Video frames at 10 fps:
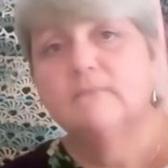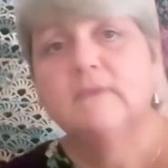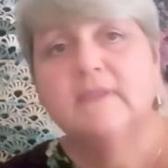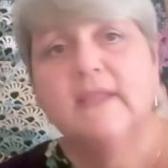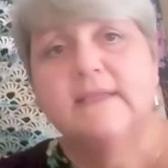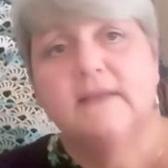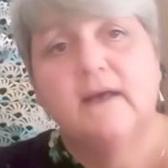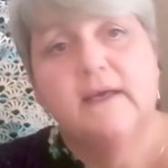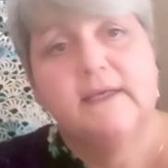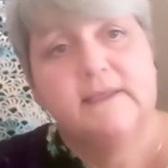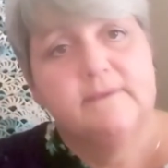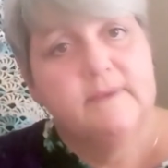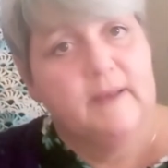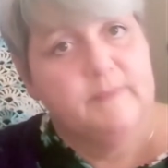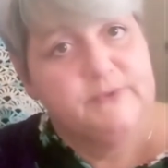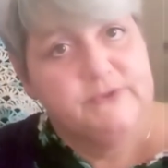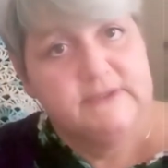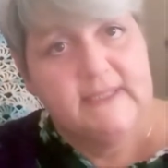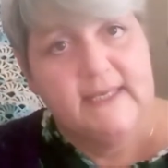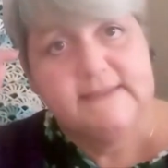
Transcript: that I uh, put as